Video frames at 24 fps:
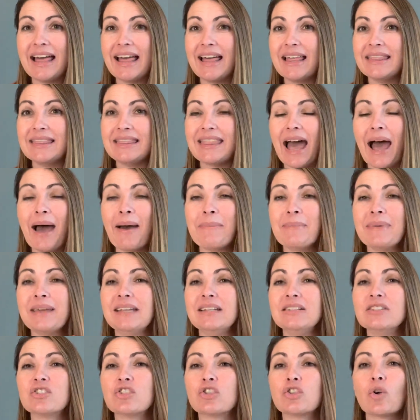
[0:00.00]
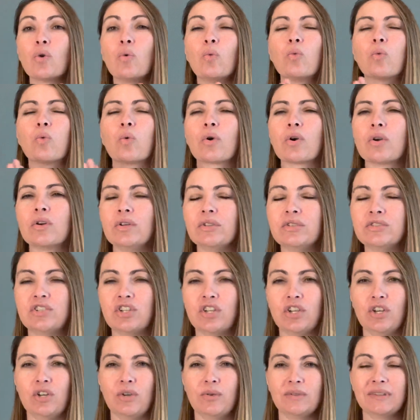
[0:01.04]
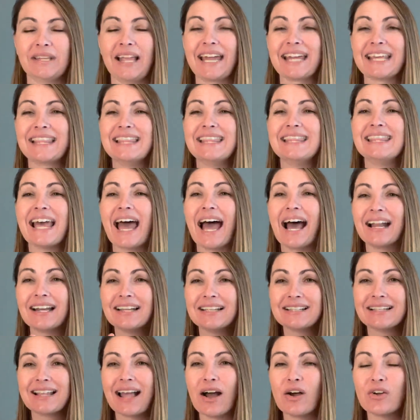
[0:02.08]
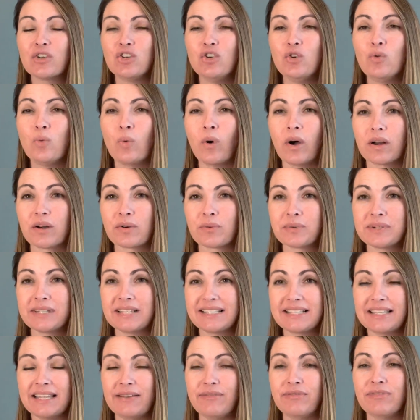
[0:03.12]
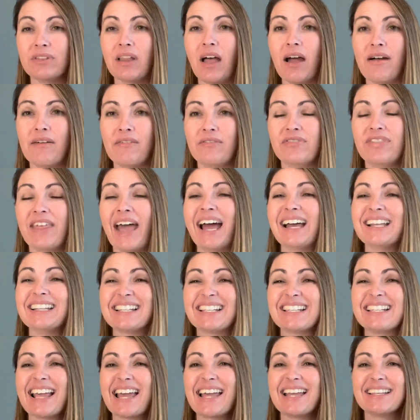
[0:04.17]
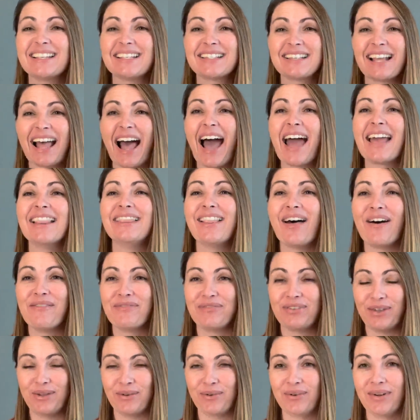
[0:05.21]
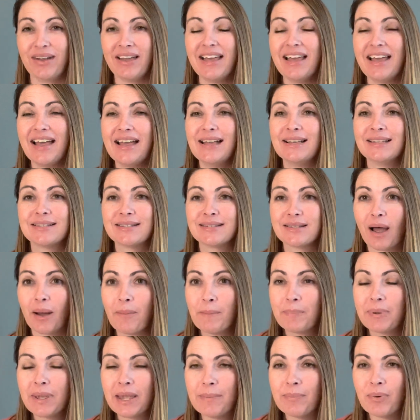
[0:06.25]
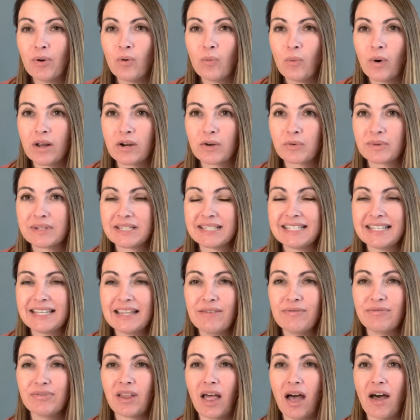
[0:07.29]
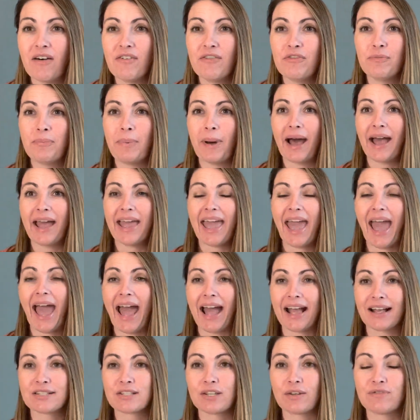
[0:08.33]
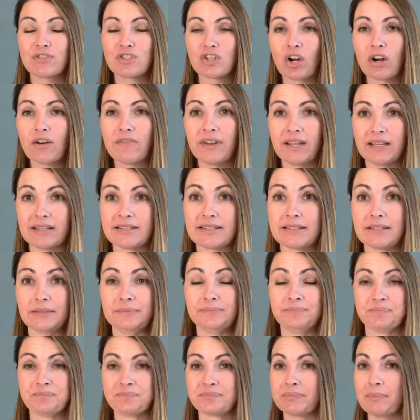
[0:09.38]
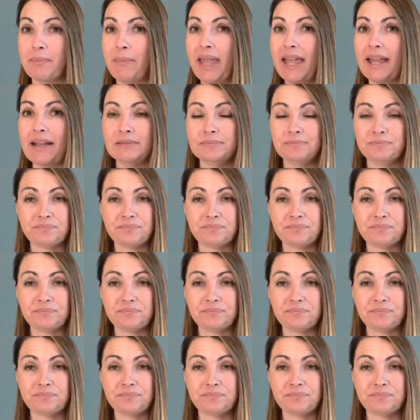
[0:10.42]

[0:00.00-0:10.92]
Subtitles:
that means the world to you. Like, that is how you want to receive love. That says, "I love you." Some people want to receive love by acts of service. Man,